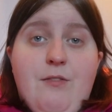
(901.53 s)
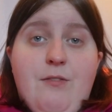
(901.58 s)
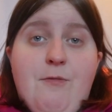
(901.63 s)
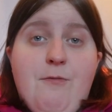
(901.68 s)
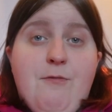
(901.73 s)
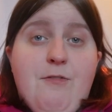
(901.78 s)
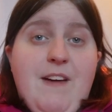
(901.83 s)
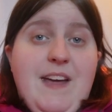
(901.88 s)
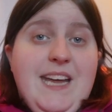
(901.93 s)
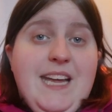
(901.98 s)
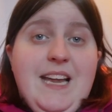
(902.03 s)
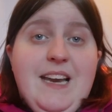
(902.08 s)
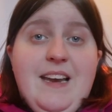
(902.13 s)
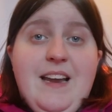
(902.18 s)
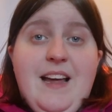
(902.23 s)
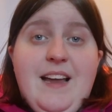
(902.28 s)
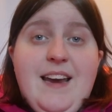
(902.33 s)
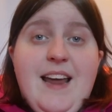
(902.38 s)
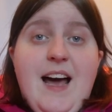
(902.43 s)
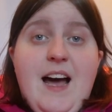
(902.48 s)
from fighting
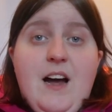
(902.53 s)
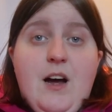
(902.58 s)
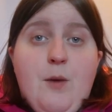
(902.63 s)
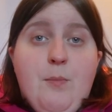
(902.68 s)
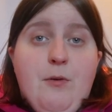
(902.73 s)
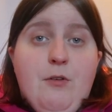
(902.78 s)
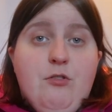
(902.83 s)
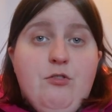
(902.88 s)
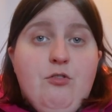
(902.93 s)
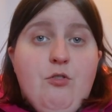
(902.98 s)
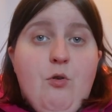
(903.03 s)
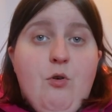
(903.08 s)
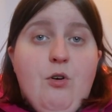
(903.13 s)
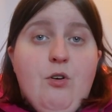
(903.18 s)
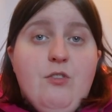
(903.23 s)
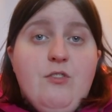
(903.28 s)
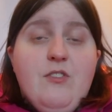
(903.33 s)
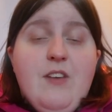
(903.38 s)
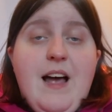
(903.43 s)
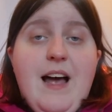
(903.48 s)
and hang up her
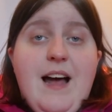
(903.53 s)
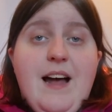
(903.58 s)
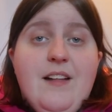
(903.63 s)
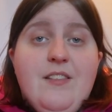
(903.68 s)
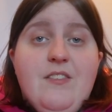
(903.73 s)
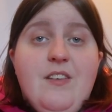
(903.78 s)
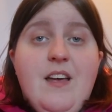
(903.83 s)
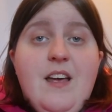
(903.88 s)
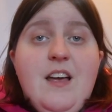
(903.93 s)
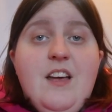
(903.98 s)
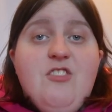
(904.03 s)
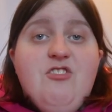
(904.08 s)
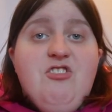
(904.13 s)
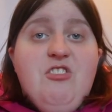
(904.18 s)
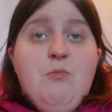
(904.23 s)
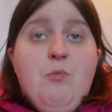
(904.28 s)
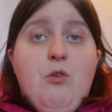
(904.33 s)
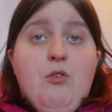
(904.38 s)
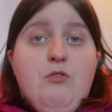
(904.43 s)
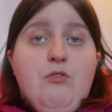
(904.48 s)
swords, and
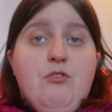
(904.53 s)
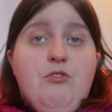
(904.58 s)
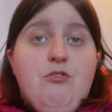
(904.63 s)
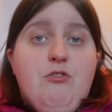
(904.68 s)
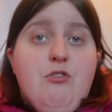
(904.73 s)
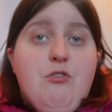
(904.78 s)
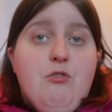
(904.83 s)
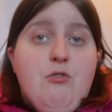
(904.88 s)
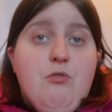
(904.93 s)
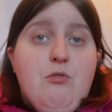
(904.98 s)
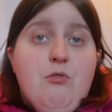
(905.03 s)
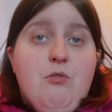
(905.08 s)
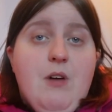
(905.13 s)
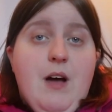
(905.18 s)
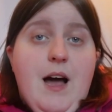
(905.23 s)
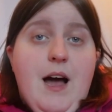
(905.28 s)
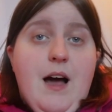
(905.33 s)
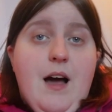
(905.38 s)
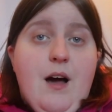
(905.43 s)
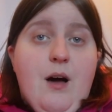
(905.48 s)
she wants to
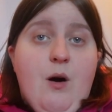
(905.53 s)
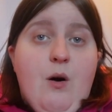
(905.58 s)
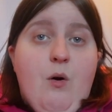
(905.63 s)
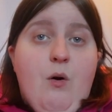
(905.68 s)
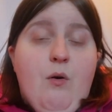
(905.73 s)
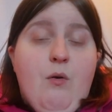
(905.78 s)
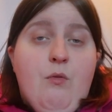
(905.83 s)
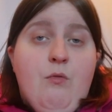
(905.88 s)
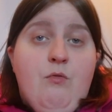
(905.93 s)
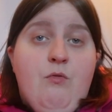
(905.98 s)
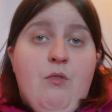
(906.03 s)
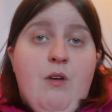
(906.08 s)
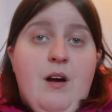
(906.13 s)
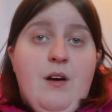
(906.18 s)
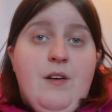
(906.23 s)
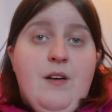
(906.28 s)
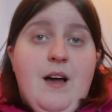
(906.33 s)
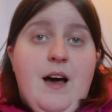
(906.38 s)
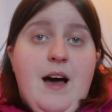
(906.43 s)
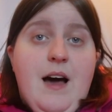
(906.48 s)

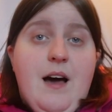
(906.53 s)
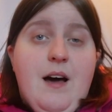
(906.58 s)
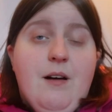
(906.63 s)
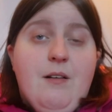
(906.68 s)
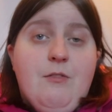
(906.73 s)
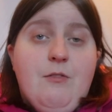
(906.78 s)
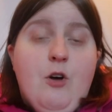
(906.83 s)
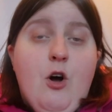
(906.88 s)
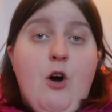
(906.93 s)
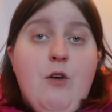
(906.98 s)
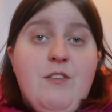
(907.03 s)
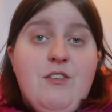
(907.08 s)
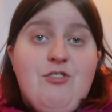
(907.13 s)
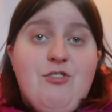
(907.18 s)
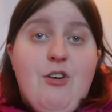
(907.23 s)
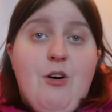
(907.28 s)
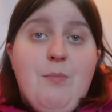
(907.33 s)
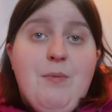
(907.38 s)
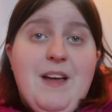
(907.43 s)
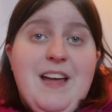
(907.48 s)
run a coffee
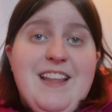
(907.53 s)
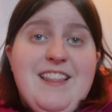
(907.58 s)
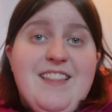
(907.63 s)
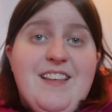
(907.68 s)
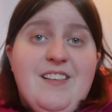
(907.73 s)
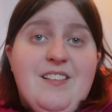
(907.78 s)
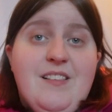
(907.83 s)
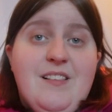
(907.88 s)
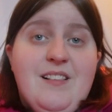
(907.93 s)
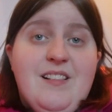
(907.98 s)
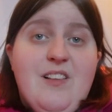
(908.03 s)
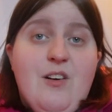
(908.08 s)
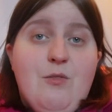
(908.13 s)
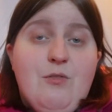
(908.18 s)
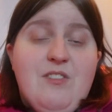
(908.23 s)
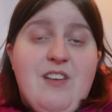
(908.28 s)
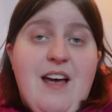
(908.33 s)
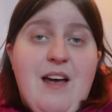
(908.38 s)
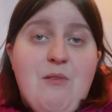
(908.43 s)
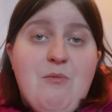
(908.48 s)
shop in this
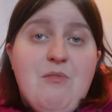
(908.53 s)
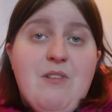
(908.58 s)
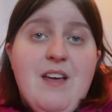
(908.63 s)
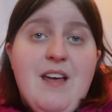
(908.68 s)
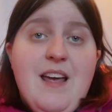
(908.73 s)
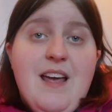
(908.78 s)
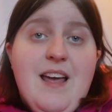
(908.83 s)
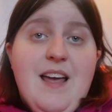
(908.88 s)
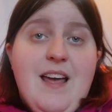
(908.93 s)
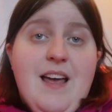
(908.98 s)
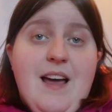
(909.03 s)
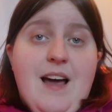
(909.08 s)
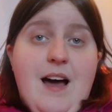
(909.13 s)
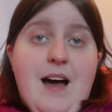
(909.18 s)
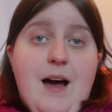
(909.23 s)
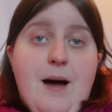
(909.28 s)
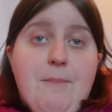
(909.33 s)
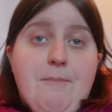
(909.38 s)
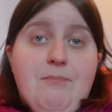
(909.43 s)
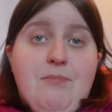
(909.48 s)
little town
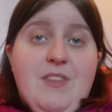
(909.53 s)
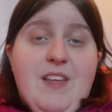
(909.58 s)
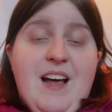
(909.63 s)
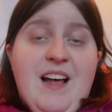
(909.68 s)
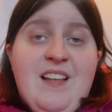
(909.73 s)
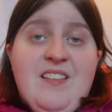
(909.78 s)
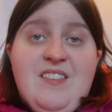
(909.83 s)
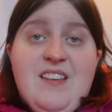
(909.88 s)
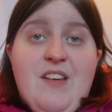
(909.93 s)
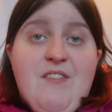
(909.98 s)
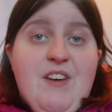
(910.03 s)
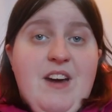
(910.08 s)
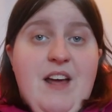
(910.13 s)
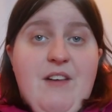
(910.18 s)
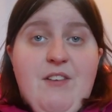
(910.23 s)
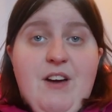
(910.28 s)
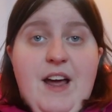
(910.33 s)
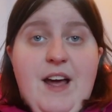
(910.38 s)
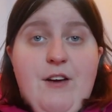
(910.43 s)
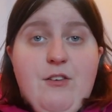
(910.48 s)
that has never
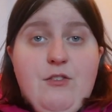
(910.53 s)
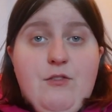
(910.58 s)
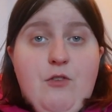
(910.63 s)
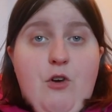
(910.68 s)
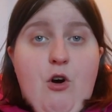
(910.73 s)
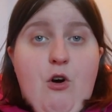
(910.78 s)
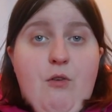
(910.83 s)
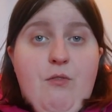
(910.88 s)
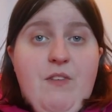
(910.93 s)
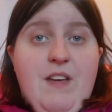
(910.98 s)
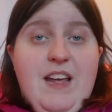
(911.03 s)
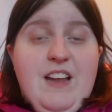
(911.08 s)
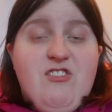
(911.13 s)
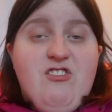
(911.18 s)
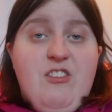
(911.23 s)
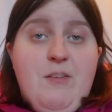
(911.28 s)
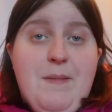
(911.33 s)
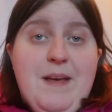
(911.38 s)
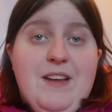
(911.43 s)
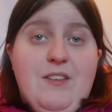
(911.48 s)
ever heard of coffee, and
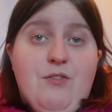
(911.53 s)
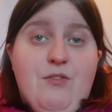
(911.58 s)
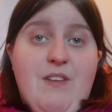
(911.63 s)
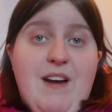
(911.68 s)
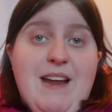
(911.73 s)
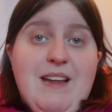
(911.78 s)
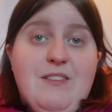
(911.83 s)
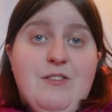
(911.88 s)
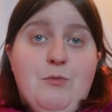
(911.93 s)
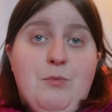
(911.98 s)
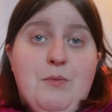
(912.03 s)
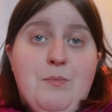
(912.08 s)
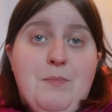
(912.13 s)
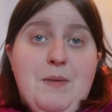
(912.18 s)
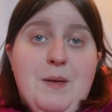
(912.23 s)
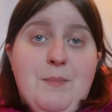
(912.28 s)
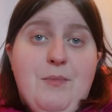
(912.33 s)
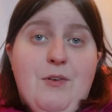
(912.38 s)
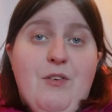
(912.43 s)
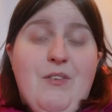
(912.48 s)
she makes friends with
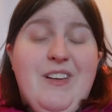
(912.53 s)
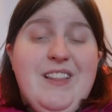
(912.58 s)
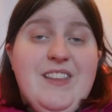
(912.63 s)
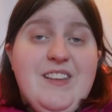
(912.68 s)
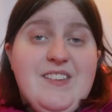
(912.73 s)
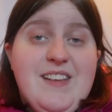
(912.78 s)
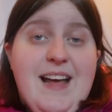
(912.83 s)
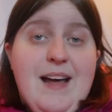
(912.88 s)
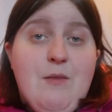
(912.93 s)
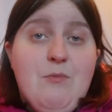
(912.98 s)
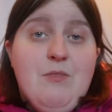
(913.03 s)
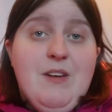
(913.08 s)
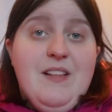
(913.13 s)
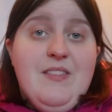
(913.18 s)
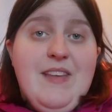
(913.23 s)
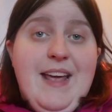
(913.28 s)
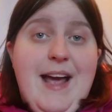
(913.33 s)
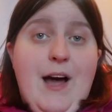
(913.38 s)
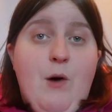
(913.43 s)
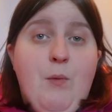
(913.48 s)
people in the town
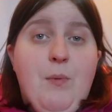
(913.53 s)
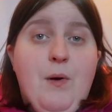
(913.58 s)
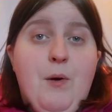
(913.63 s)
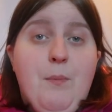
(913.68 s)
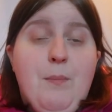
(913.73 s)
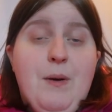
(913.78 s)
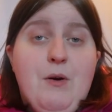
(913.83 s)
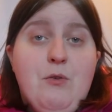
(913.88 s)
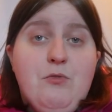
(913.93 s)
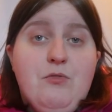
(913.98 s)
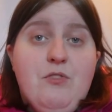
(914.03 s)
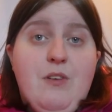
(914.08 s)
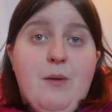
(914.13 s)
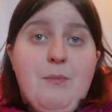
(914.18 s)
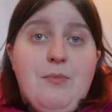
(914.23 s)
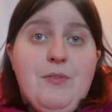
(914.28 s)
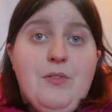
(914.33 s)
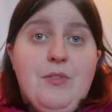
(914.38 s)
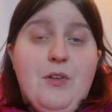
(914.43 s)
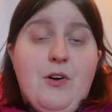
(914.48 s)
and they help her build
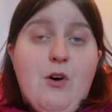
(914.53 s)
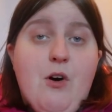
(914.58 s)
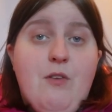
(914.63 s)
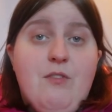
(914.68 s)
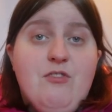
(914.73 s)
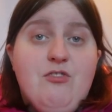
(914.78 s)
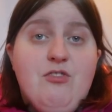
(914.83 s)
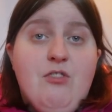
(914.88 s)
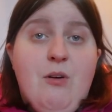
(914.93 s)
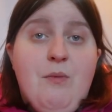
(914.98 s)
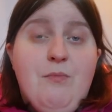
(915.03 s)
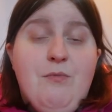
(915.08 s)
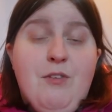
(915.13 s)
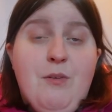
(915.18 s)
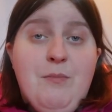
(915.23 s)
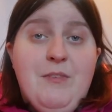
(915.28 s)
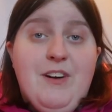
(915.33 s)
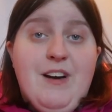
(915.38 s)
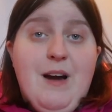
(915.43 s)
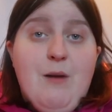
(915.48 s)
up the coffee shop
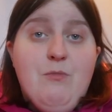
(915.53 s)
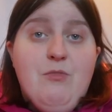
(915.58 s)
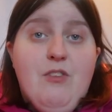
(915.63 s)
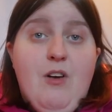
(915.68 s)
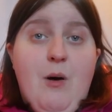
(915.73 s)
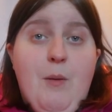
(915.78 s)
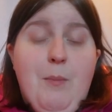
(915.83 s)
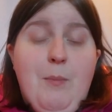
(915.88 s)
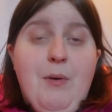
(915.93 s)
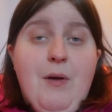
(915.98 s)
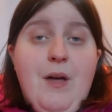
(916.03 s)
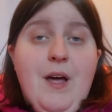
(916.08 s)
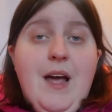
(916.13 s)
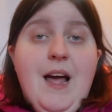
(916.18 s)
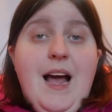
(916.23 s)
from the ground up.